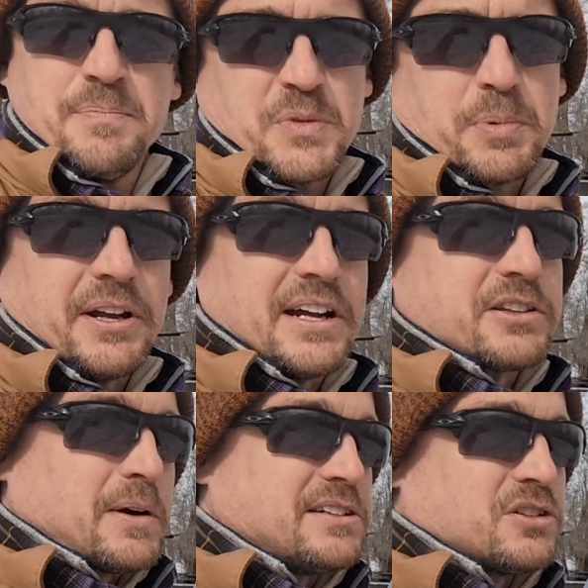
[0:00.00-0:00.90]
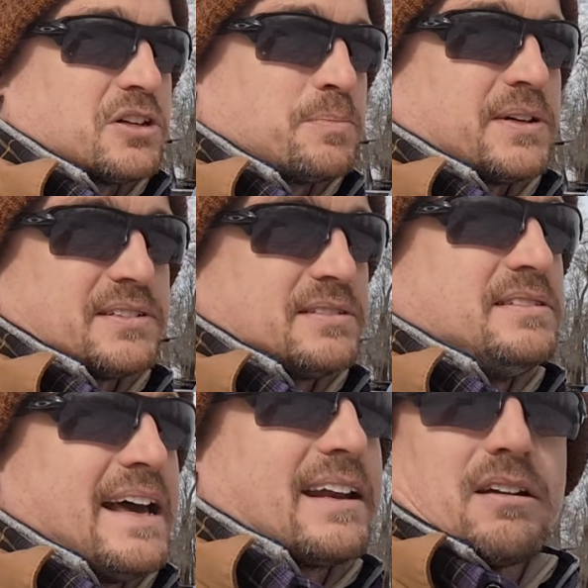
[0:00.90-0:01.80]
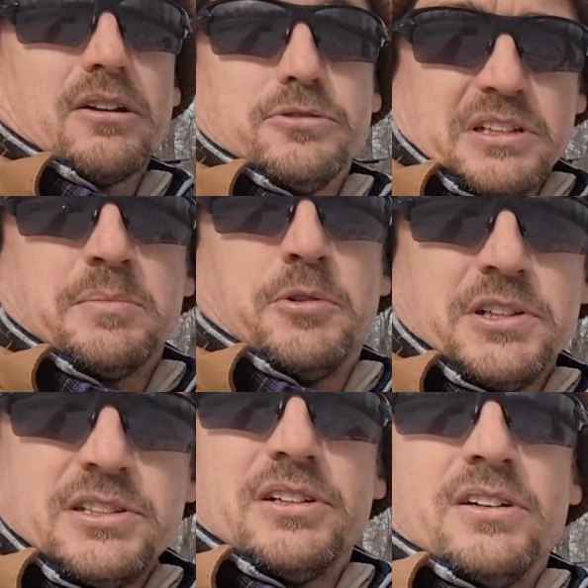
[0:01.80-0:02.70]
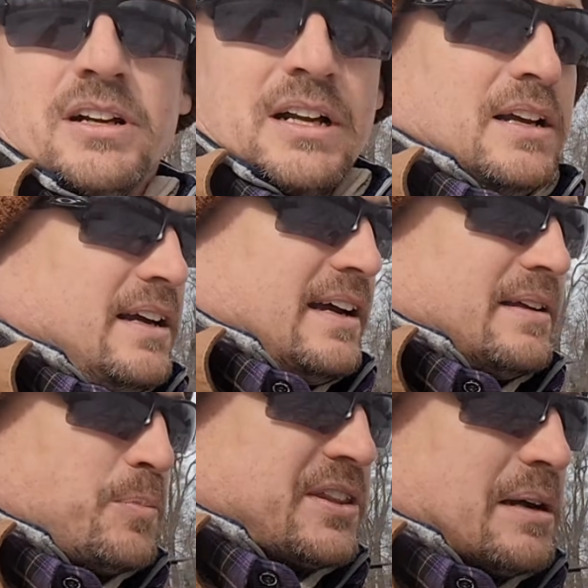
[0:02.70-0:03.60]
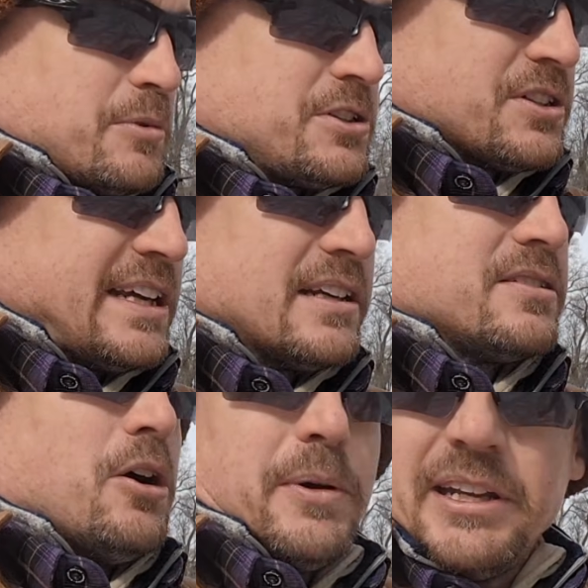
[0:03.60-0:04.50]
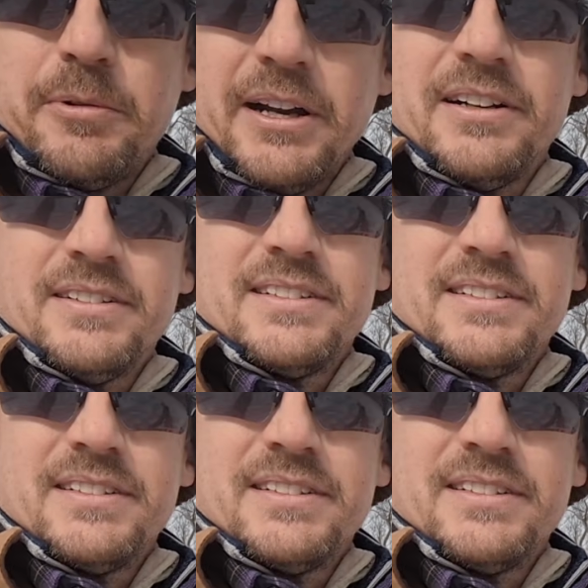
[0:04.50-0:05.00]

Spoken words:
It's probably not the right term, but net losing moisture, but that moisture can't go anywhere.